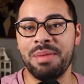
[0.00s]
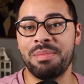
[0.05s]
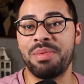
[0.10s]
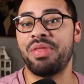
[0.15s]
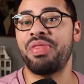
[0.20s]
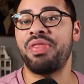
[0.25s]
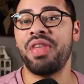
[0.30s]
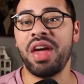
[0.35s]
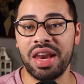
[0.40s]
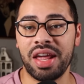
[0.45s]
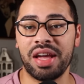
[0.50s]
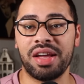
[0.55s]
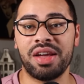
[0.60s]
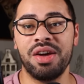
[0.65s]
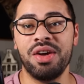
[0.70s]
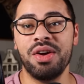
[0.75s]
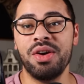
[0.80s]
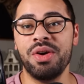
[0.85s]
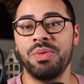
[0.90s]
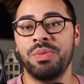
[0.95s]
and
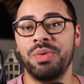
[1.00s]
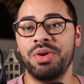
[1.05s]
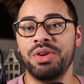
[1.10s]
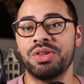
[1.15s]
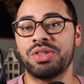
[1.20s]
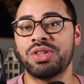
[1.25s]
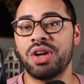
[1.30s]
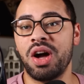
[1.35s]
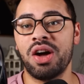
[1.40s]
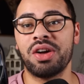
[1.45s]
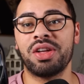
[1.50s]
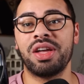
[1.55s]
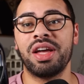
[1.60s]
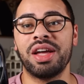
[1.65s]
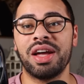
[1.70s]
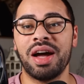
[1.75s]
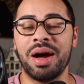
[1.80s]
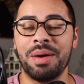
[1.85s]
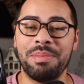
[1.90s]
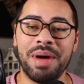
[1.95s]
pathetic when you're
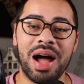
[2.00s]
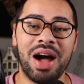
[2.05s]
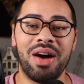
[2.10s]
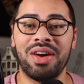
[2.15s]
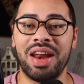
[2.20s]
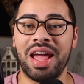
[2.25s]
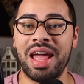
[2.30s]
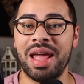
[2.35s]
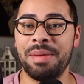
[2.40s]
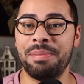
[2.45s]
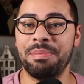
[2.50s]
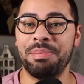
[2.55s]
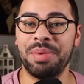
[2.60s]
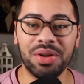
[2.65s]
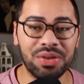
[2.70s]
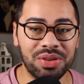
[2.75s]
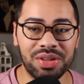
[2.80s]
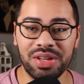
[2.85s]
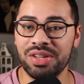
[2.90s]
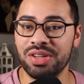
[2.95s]
talking about a
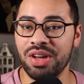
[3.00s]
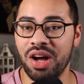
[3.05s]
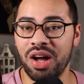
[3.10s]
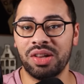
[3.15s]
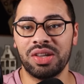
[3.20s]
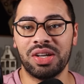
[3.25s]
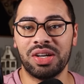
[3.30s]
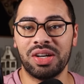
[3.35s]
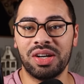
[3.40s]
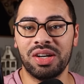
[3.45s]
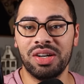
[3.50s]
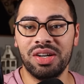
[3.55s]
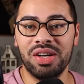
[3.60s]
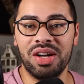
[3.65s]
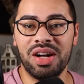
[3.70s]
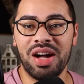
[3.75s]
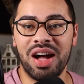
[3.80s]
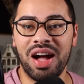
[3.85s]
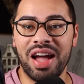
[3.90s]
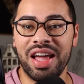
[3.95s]
billion-dollar
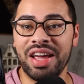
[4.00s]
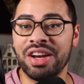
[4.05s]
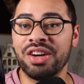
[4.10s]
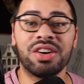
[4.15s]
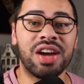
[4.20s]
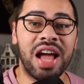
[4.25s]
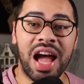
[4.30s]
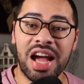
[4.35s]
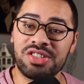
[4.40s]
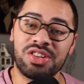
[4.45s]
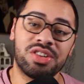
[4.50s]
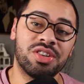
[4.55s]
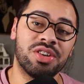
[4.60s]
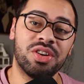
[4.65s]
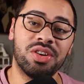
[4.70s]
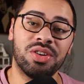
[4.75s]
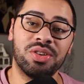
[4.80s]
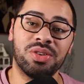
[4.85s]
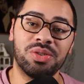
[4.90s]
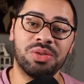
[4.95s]

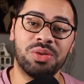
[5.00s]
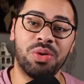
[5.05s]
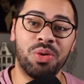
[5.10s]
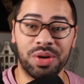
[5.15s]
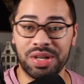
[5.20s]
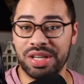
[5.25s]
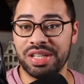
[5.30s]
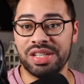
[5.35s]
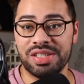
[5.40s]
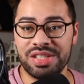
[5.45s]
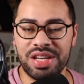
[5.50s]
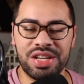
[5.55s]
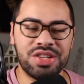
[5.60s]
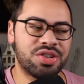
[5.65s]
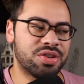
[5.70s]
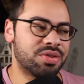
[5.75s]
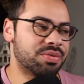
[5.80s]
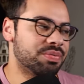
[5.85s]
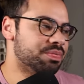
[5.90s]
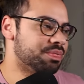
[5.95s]
international
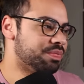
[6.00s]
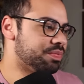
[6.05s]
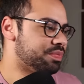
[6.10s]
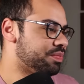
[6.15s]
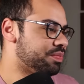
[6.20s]
organization.